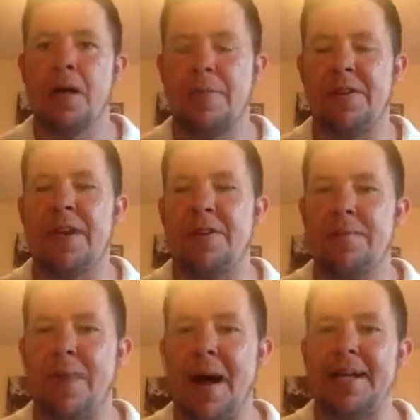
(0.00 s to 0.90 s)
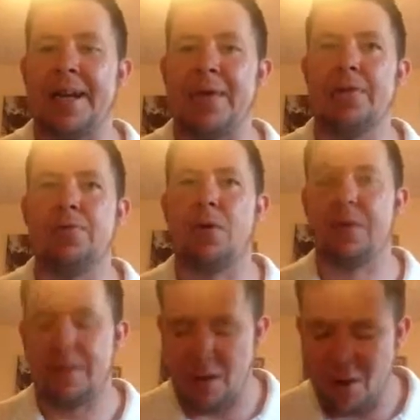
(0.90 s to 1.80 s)
Let me take you back now because
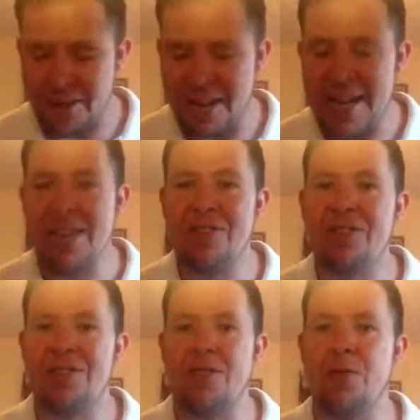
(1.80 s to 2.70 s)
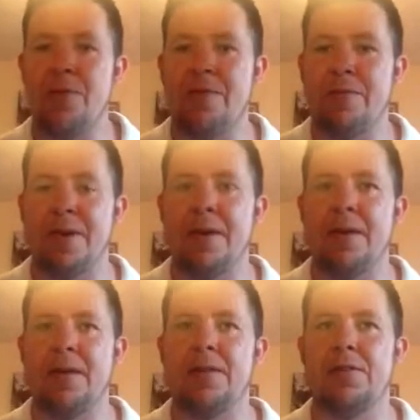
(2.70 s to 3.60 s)
what I need to do with
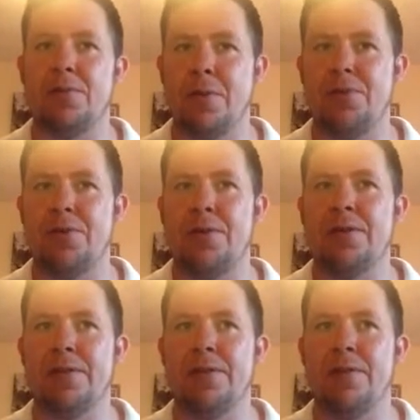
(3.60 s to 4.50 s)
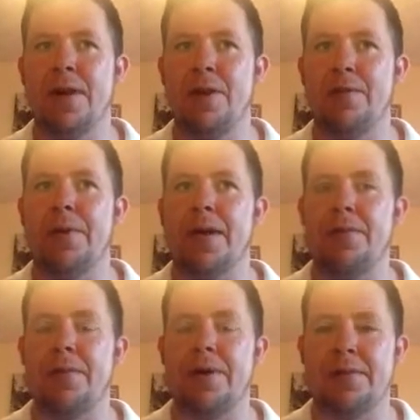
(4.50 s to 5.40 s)
everybody, this is what I'm trying to do, help
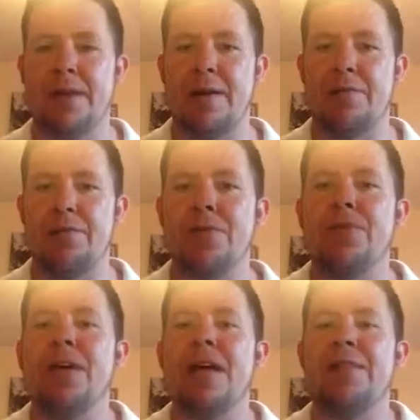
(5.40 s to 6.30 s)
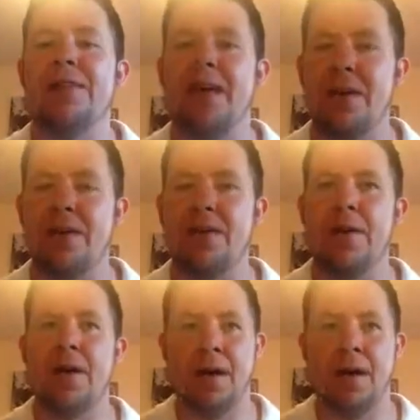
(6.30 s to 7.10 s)
everyone understand. I'm trying to re-educate you.